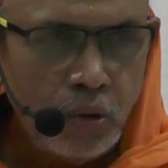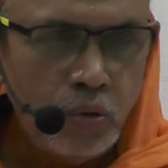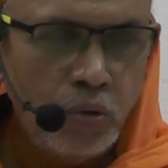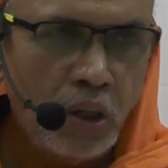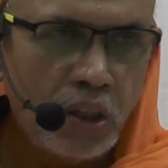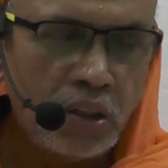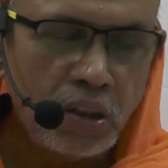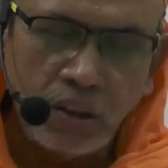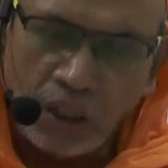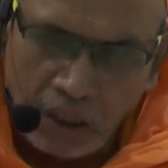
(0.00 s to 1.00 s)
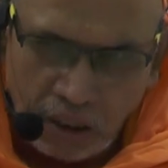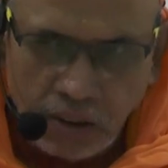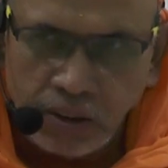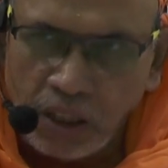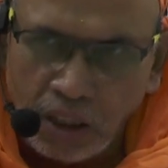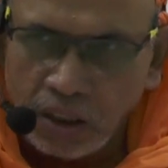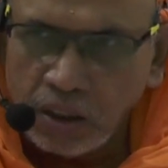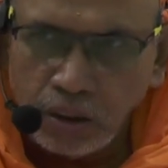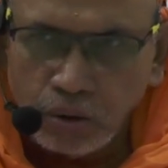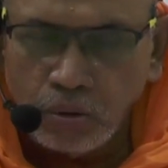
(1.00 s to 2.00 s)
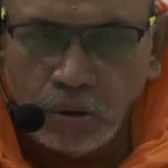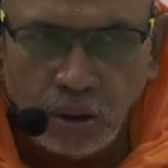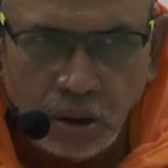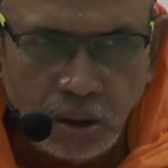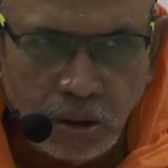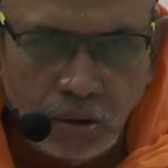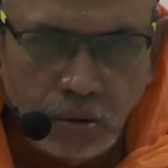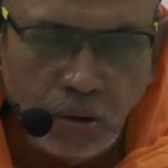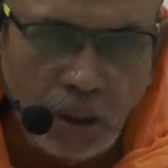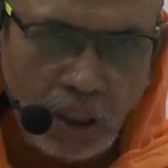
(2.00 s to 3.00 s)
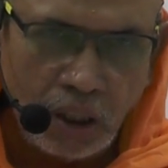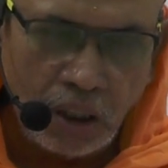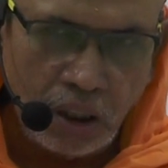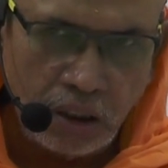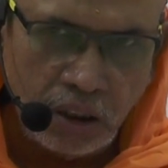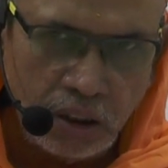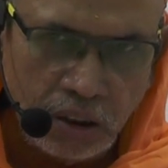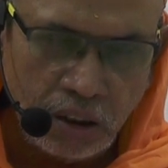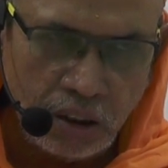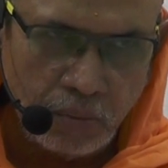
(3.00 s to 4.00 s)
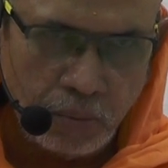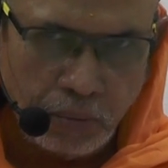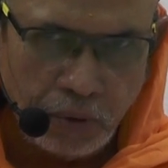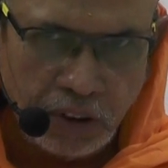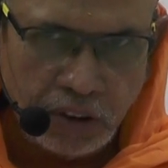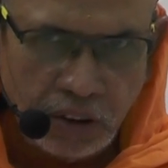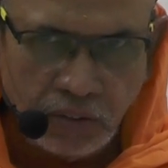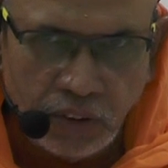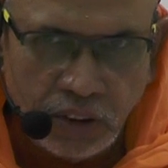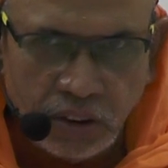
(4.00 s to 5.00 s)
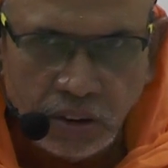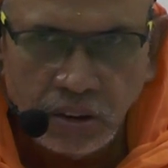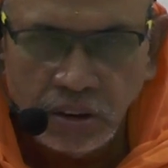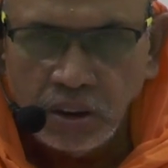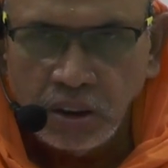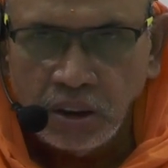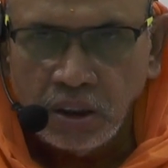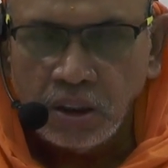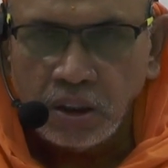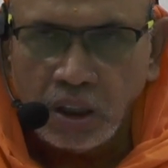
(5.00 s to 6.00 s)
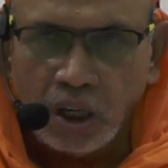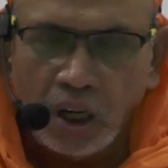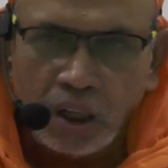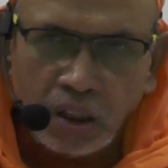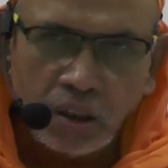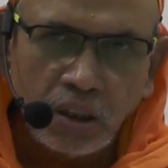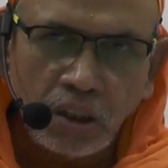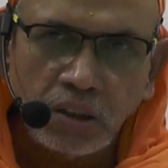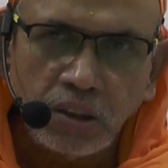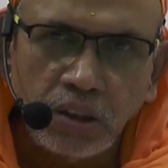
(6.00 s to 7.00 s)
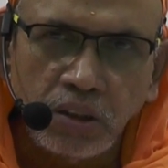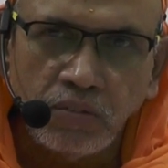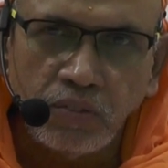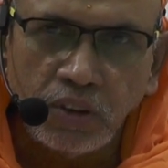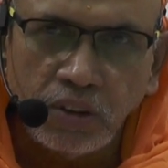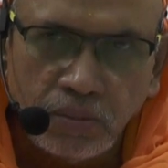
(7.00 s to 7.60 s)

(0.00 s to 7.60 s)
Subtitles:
You are, as I already told, you are nothing that can be perceived nor conceived.